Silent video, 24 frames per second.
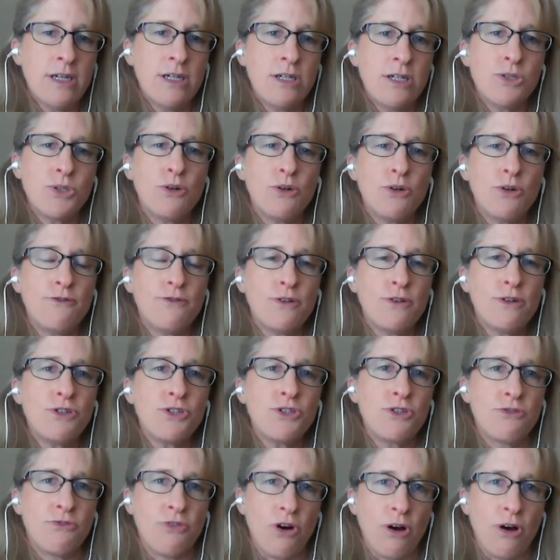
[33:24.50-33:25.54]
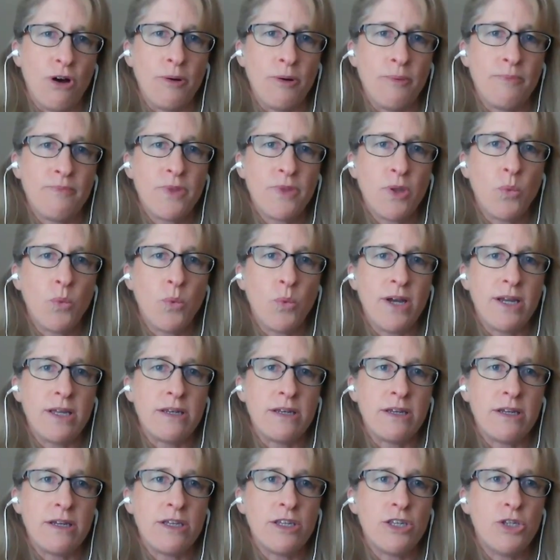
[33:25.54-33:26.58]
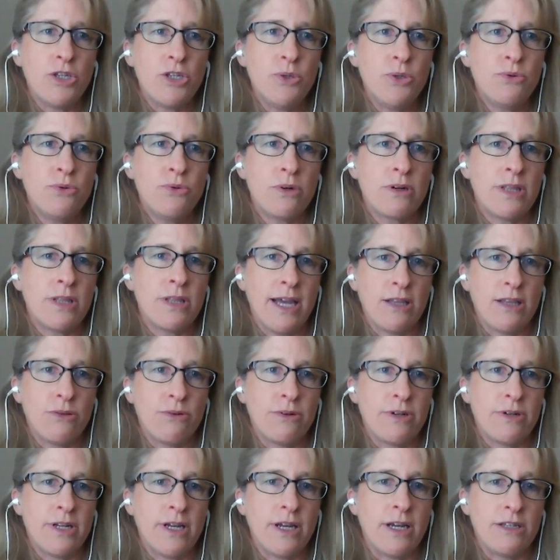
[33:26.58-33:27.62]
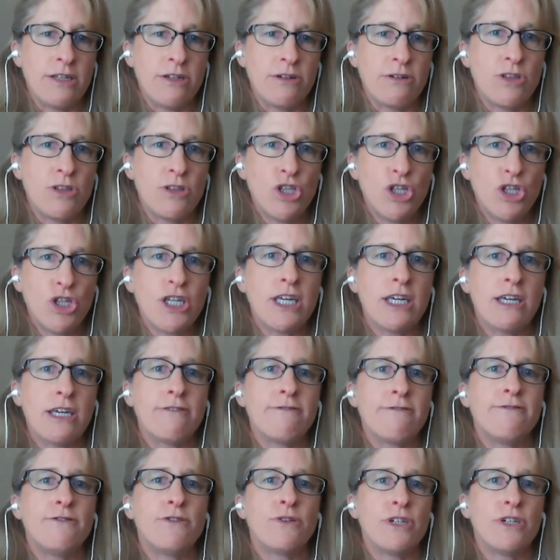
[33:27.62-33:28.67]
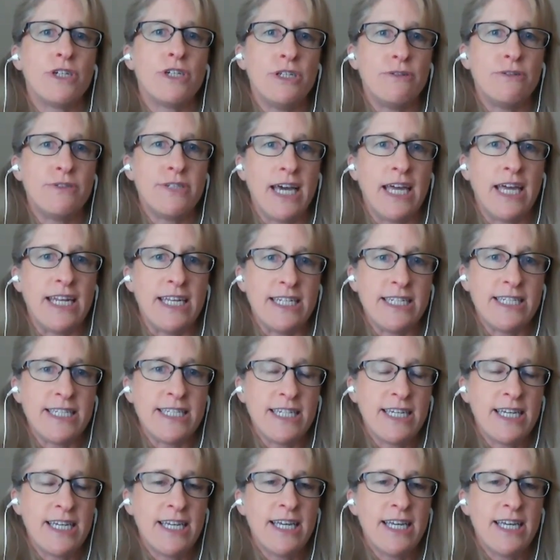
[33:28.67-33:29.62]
So, first of all, when you are a landlord and you're looking for a new tenant,